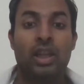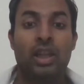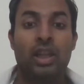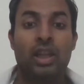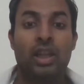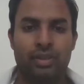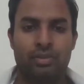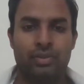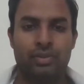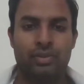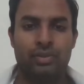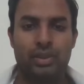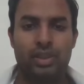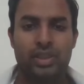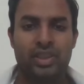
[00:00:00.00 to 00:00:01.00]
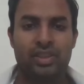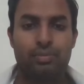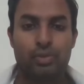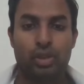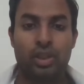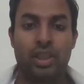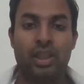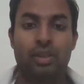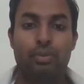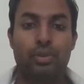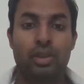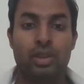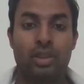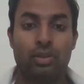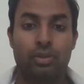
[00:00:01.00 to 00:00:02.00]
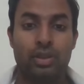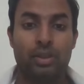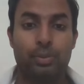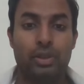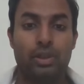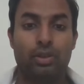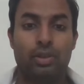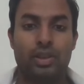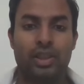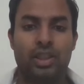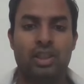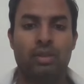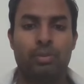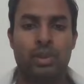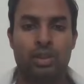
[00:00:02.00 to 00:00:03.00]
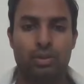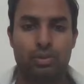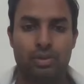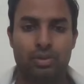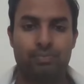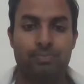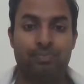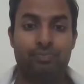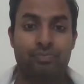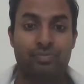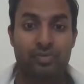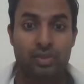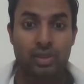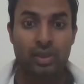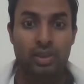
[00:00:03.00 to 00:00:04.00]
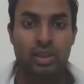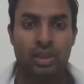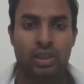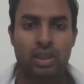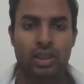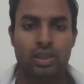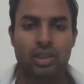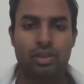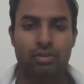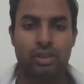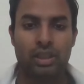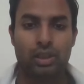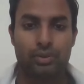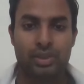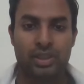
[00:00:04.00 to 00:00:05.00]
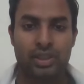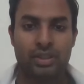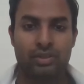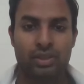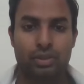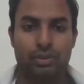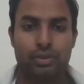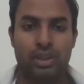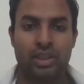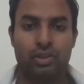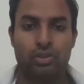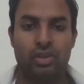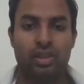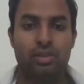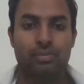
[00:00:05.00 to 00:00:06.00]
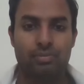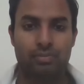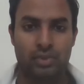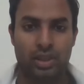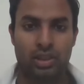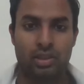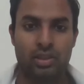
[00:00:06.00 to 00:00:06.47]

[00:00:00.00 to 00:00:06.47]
Hello, dear viewers. Today we're going to be talking about a country outside of South Asia.